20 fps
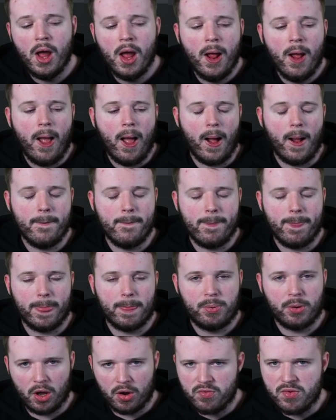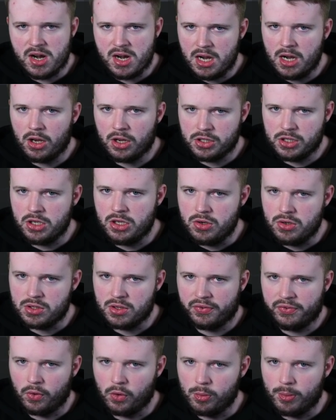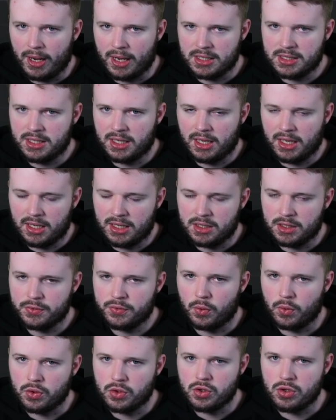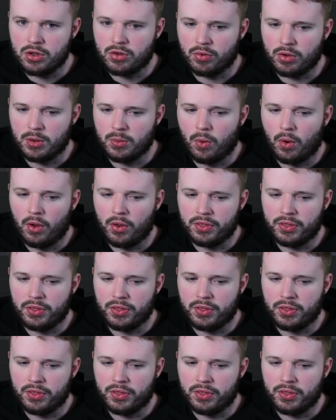But I really like to use the fullbacks here in this 4-2-3-1.